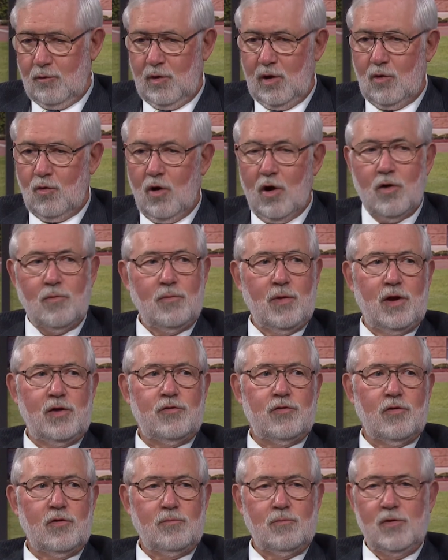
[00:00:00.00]
required
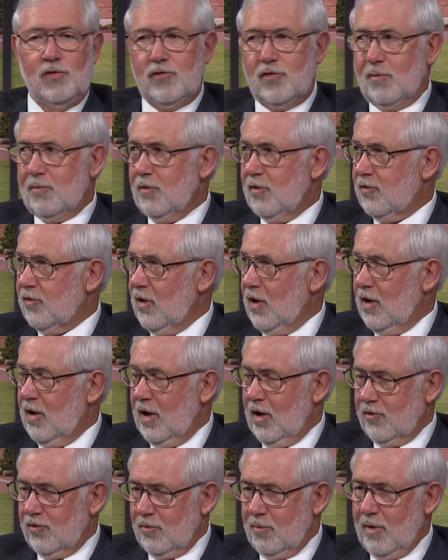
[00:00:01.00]
major. Mississippi State
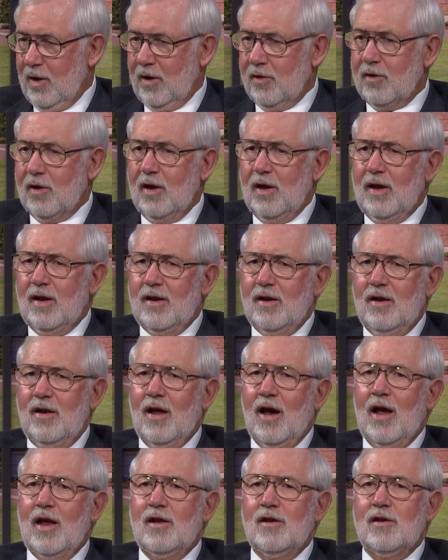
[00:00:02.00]
has about
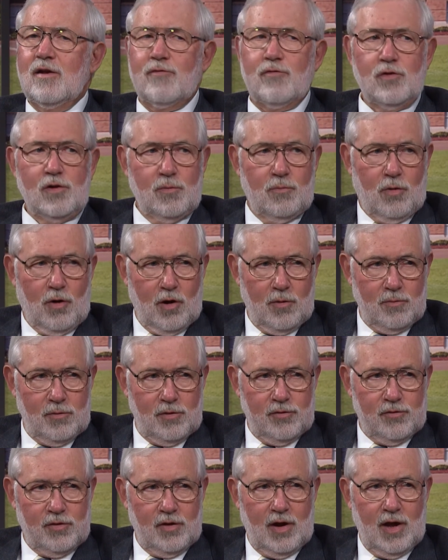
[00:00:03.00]
9 different
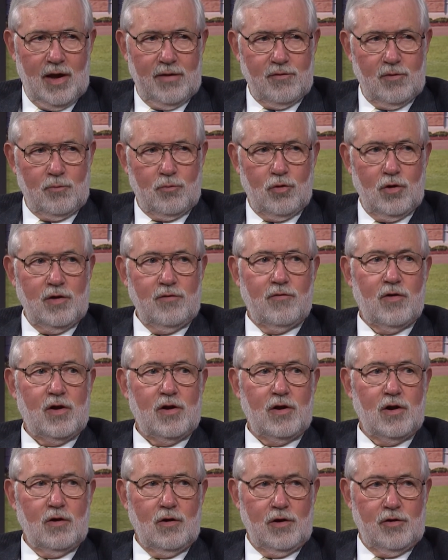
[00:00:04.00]
departments that have a
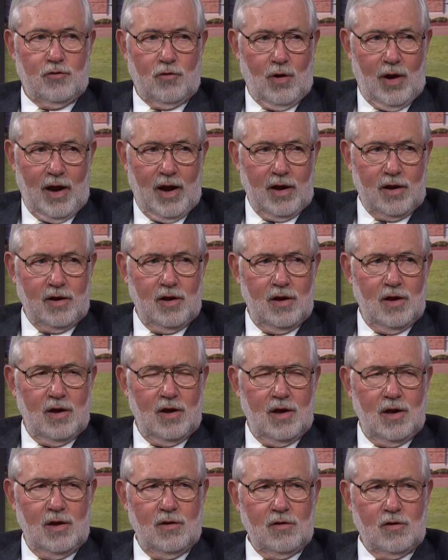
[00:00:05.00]
pre-veterinary track.
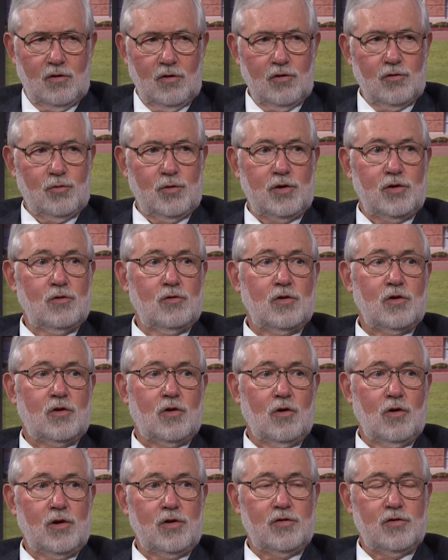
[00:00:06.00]
And of course, we do
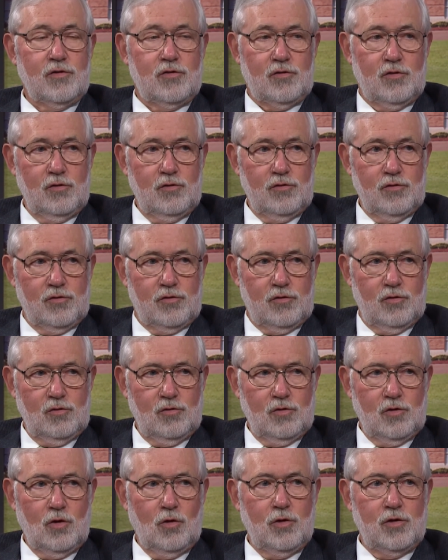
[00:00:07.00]
encourage the students
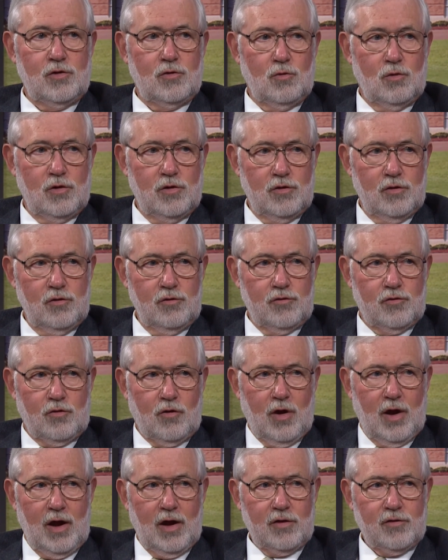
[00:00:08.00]
to go into one of those
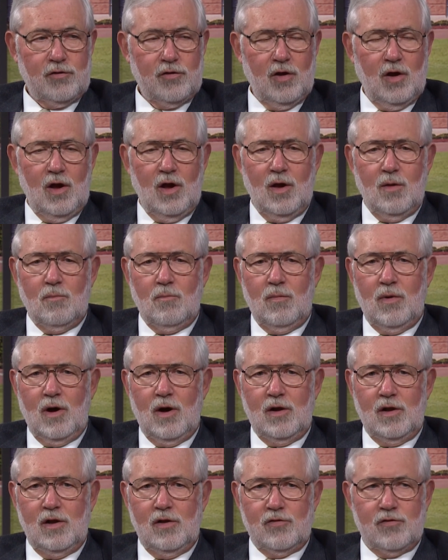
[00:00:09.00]
tracks,
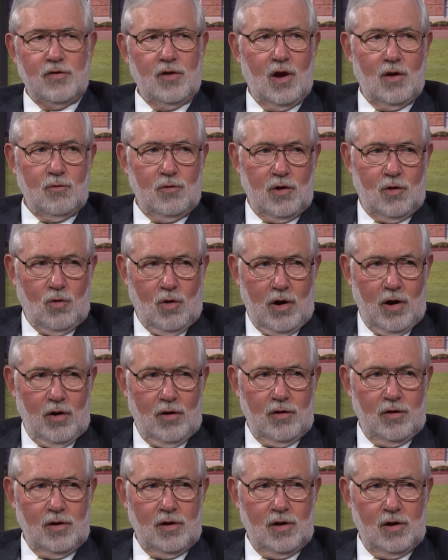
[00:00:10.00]
but it's not
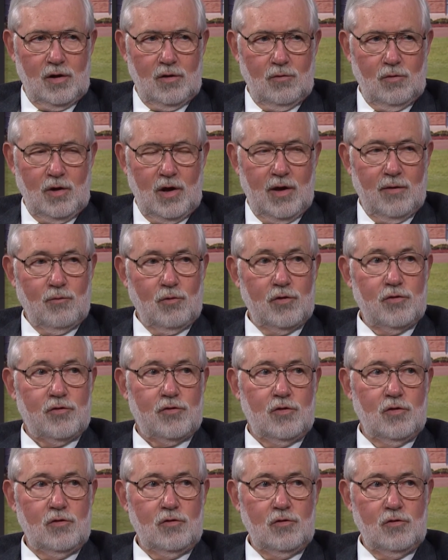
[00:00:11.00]
required. We have one
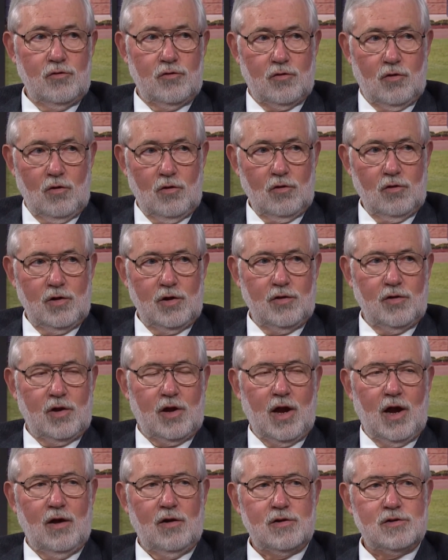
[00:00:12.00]
student who's currently in the
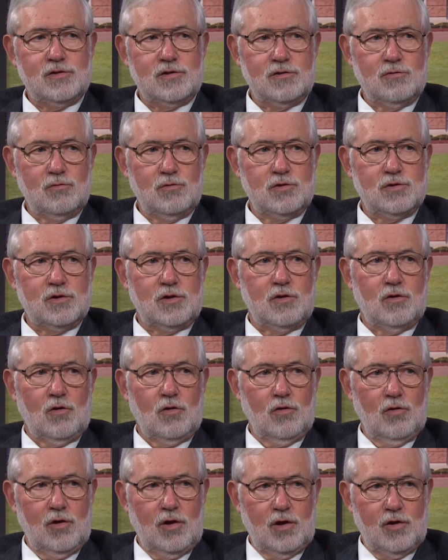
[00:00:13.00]
college that was an
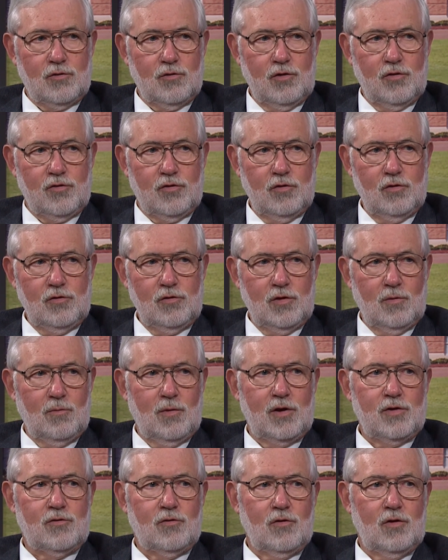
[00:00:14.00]
early entry student that
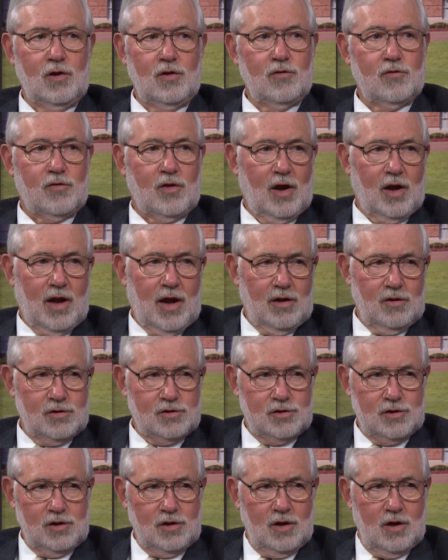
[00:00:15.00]
majored in
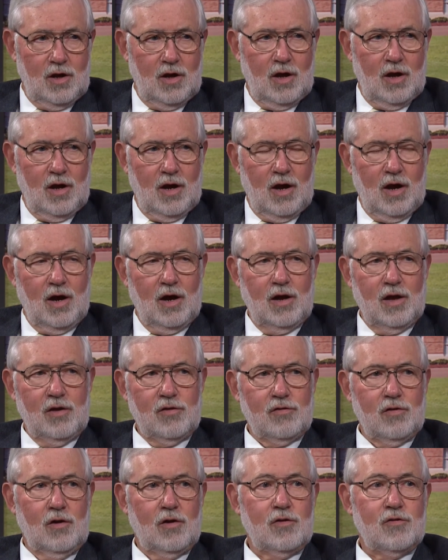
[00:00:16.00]
psychology.
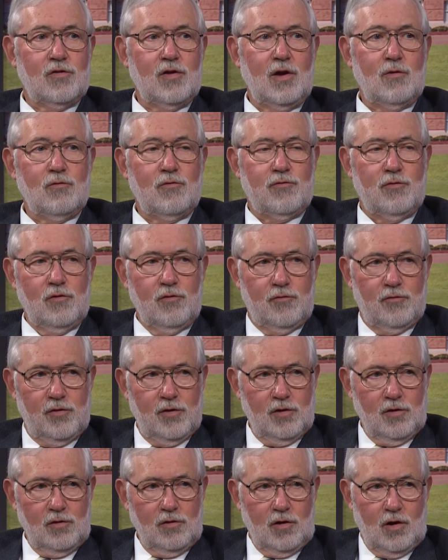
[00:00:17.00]
As long as they
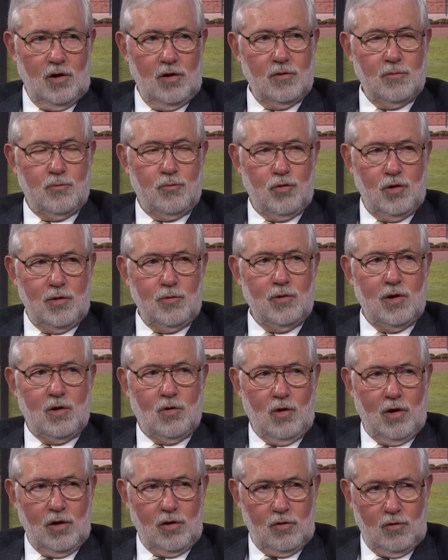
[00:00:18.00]
fulfill all the
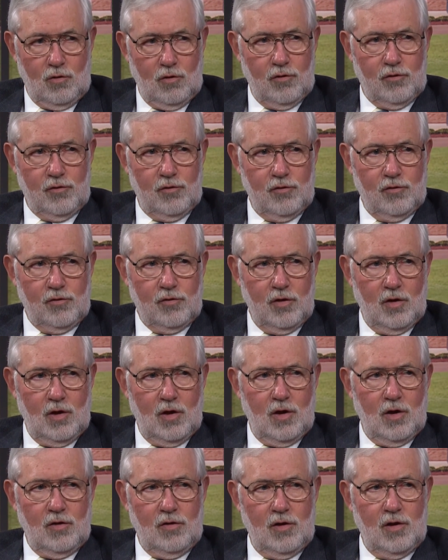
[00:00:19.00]
pre-required courses,
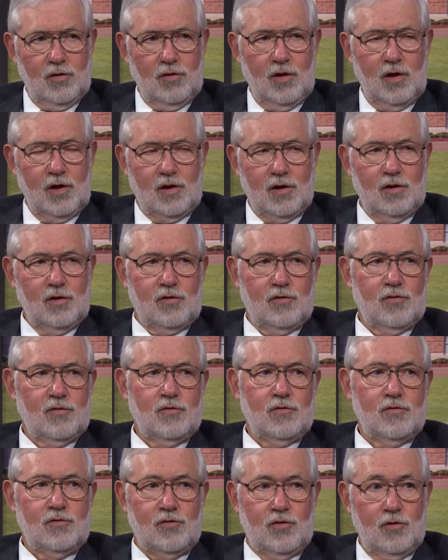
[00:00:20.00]
then they can
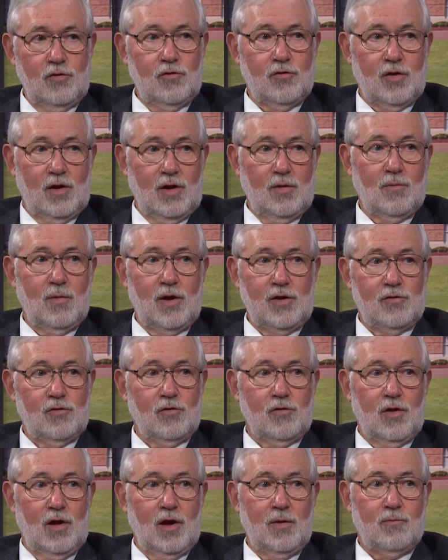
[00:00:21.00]
choose any
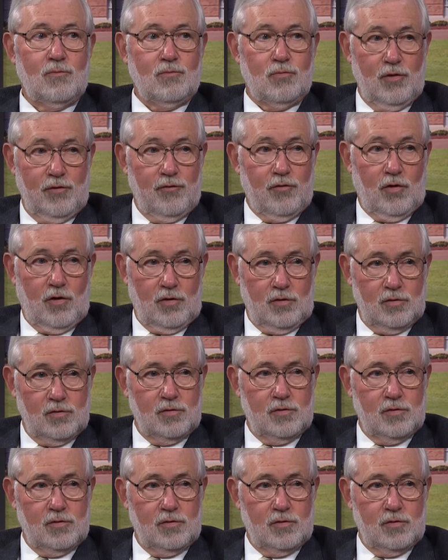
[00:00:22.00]
major they prefer.